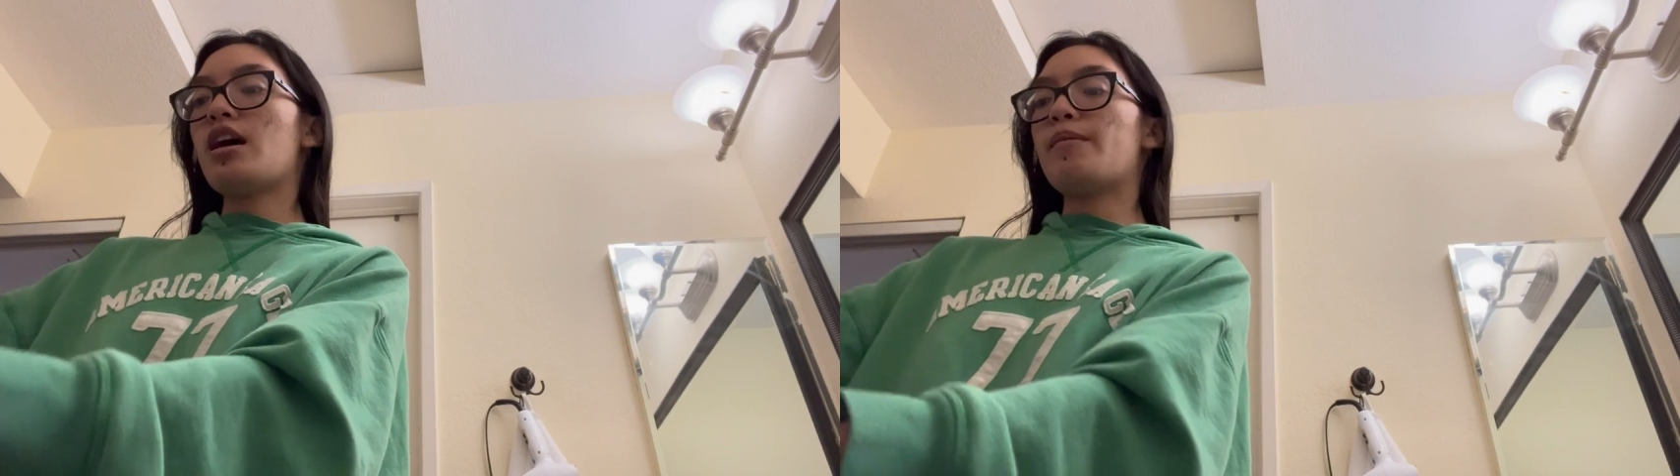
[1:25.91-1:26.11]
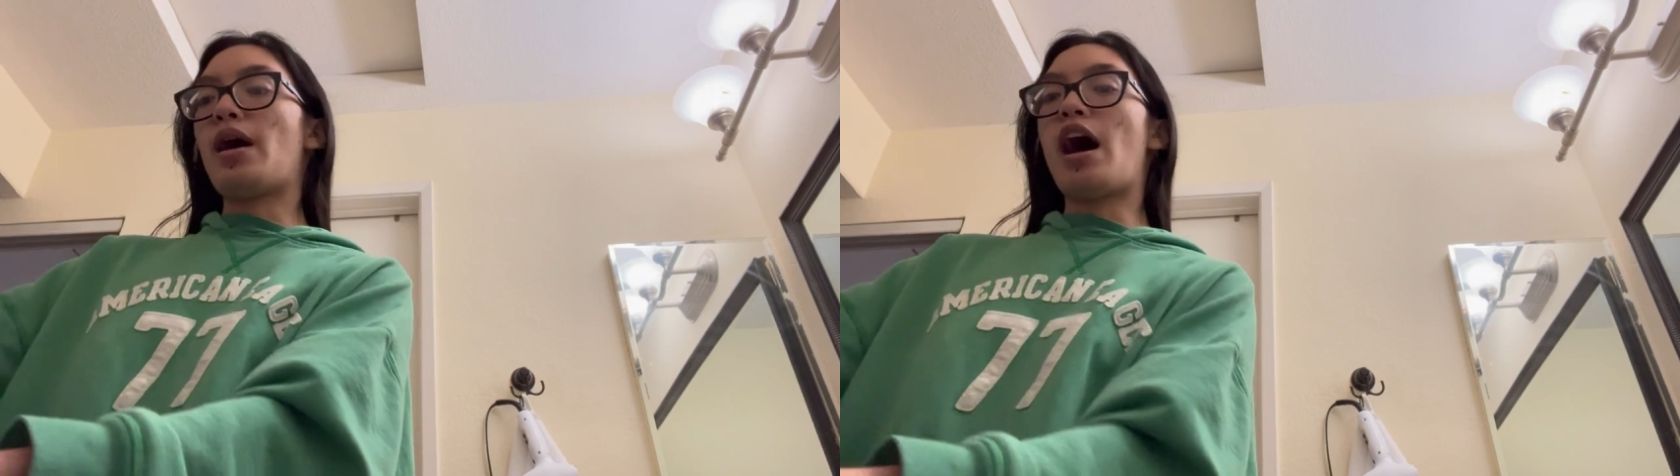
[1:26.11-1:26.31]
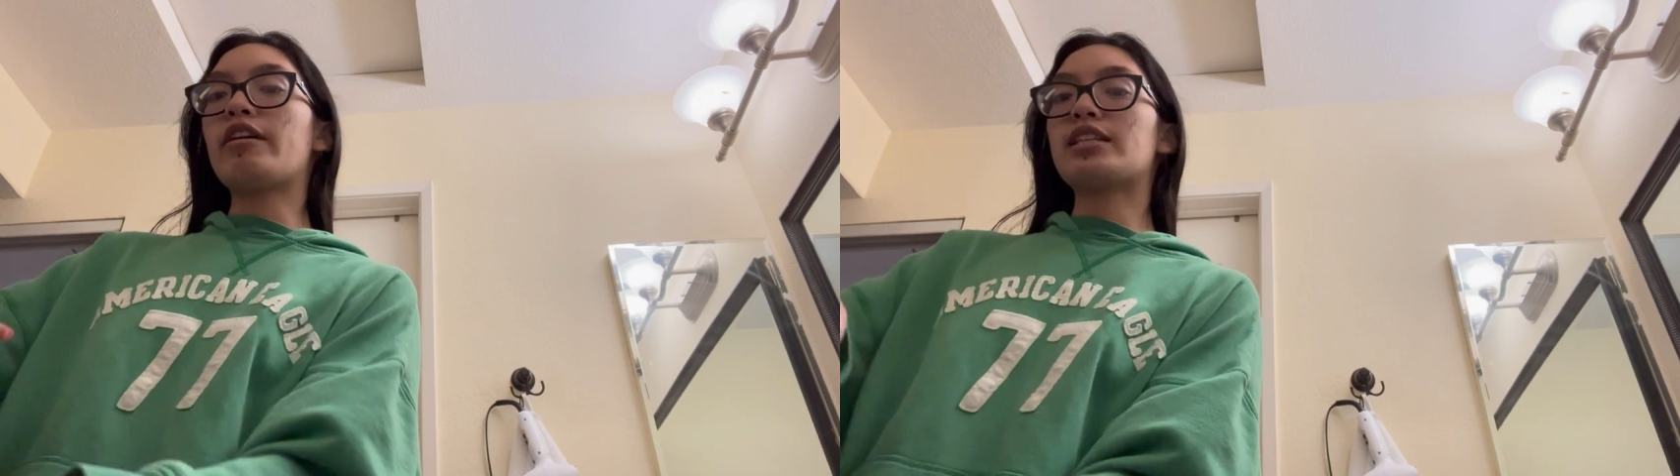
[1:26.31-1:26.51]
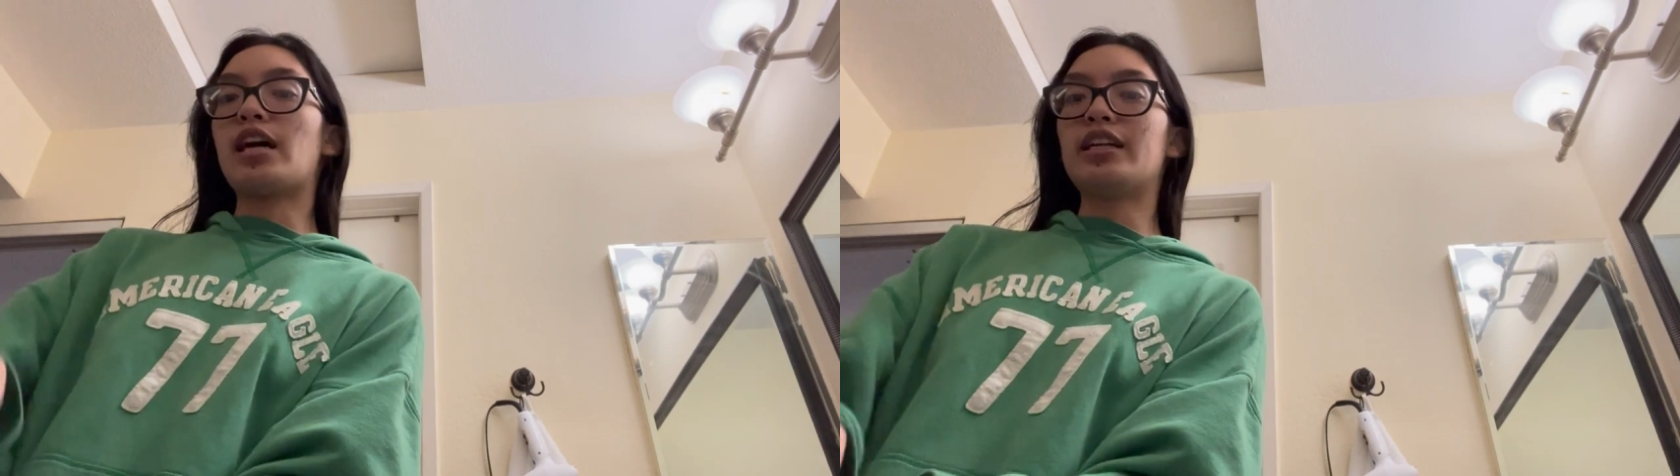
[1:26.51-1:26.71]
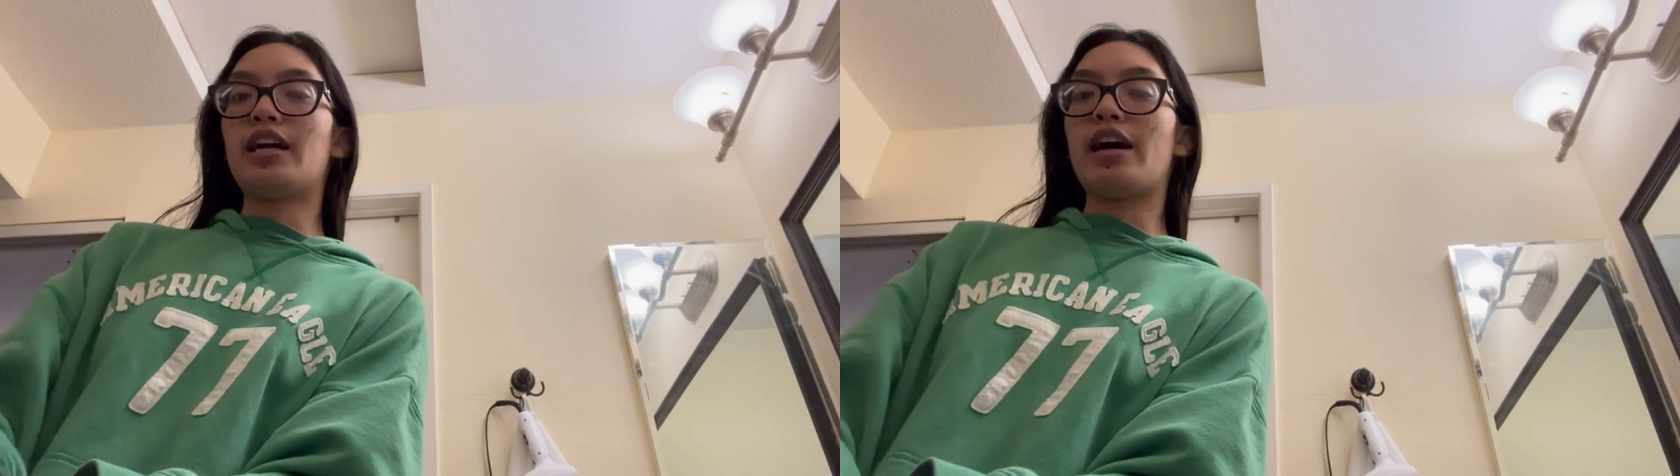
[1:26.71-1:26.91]
how
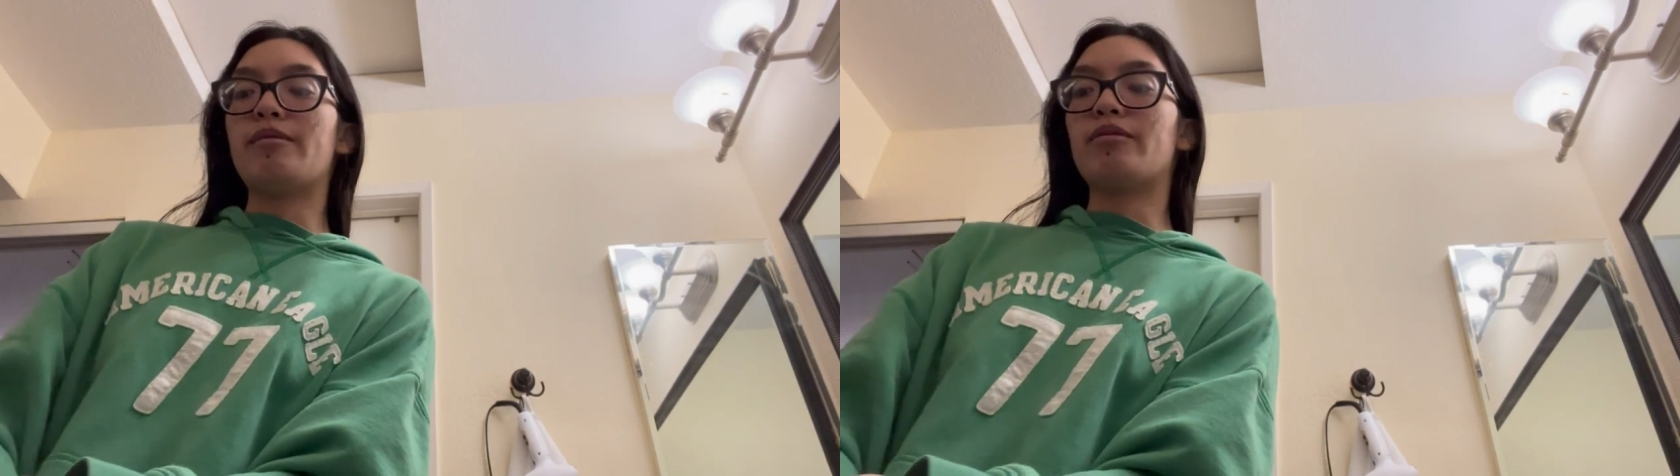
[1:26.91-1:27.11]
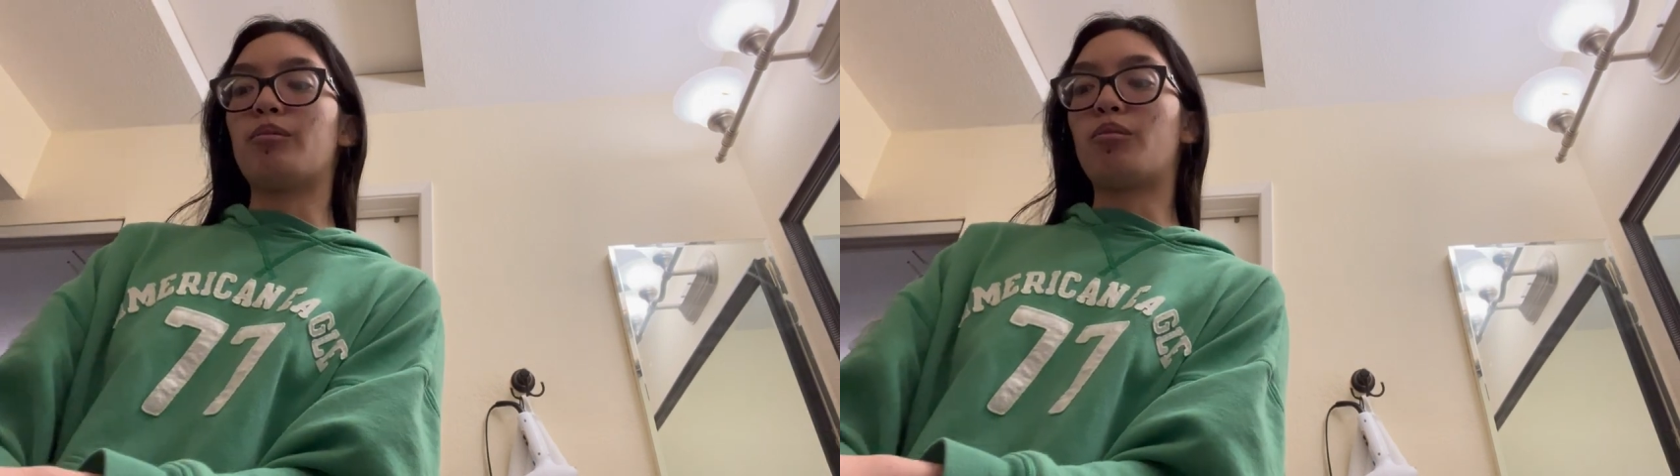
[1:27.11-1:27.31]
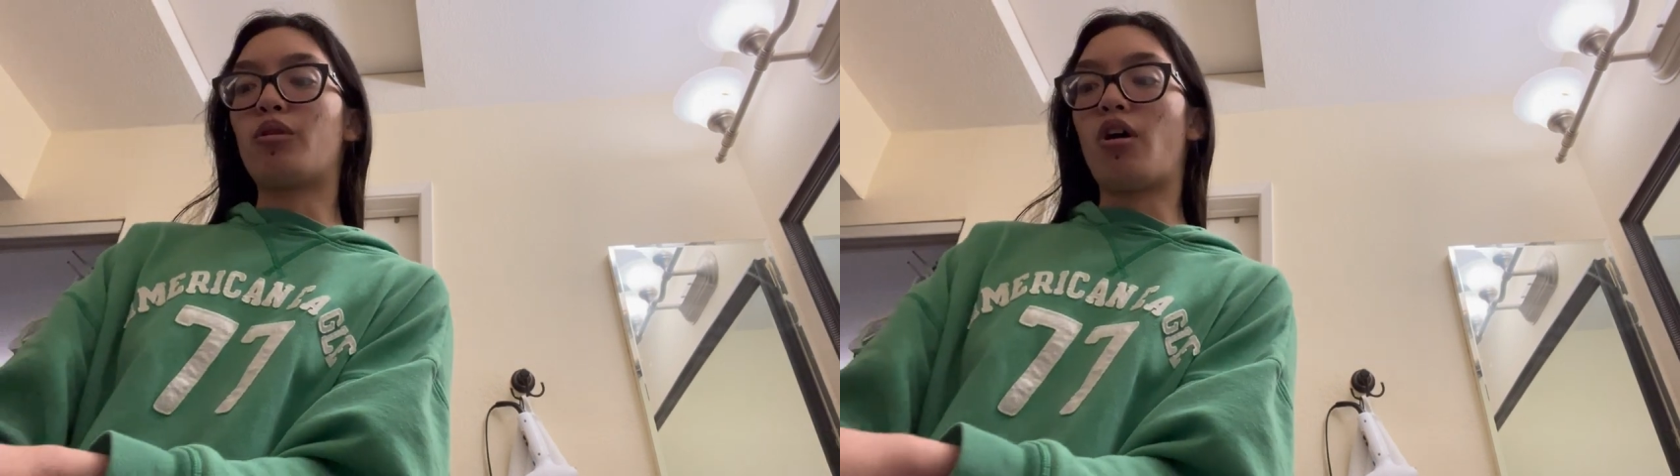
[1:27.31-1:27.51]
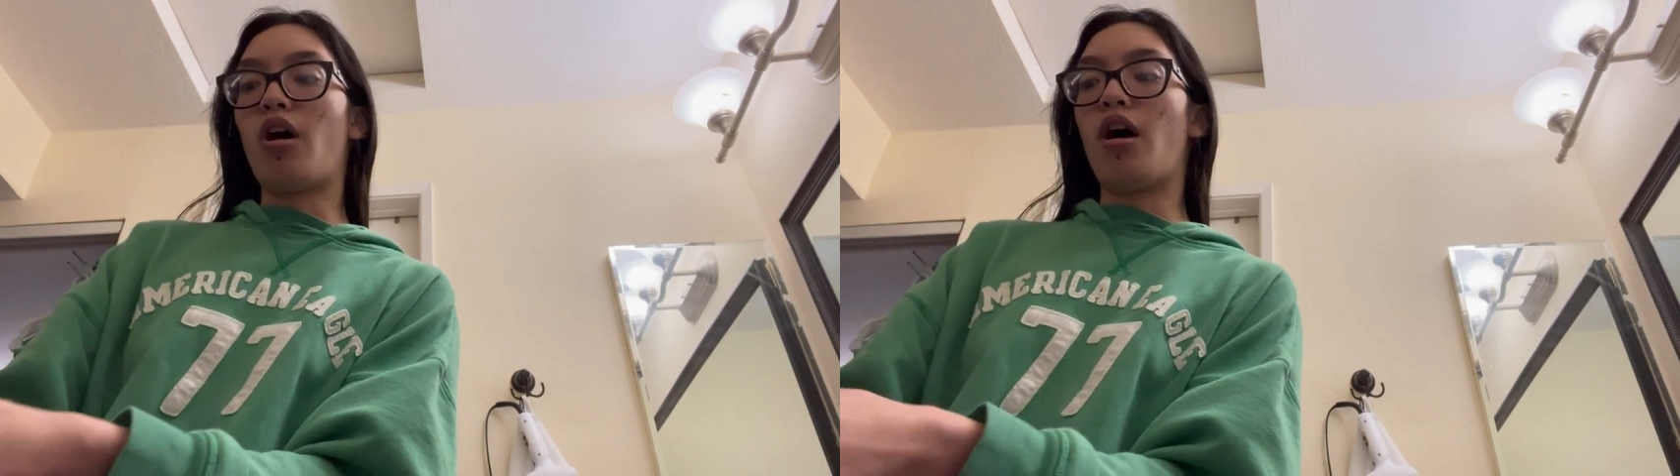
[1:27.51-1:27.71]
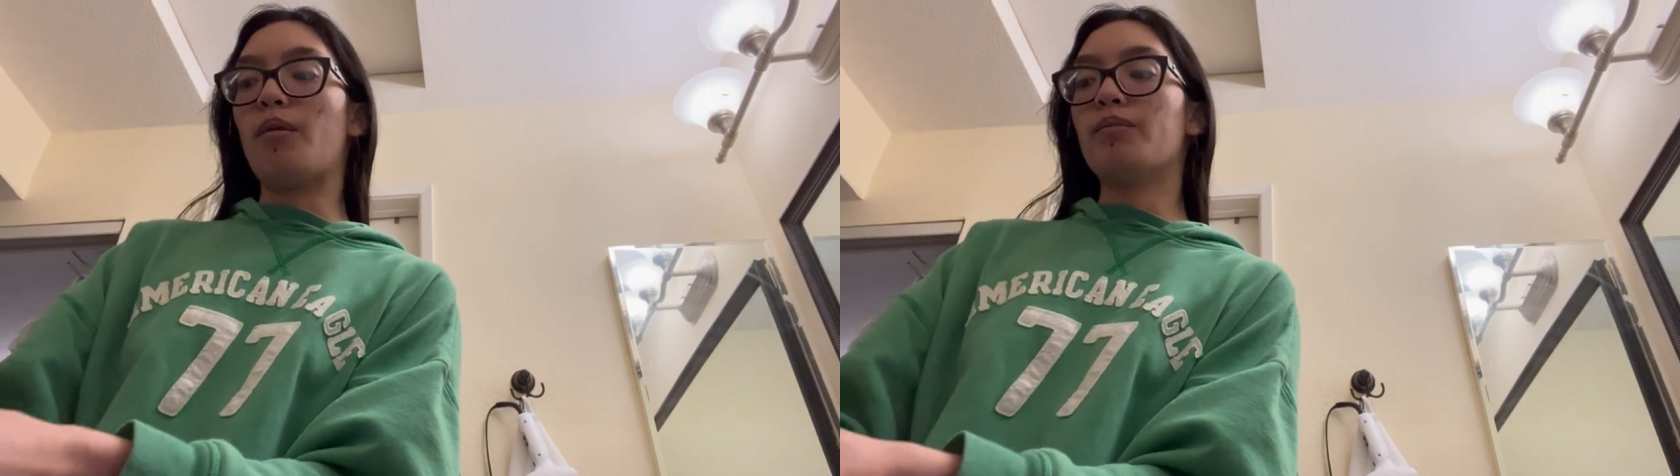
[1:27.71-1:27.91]
excited I am for
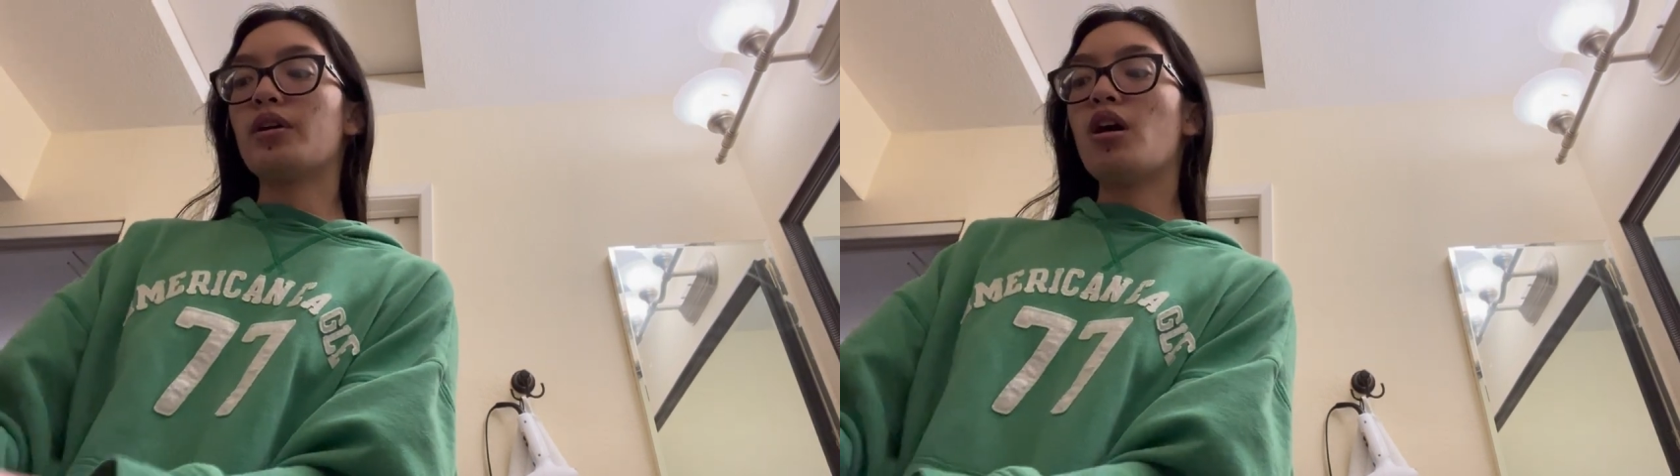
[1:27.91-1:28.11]
prom.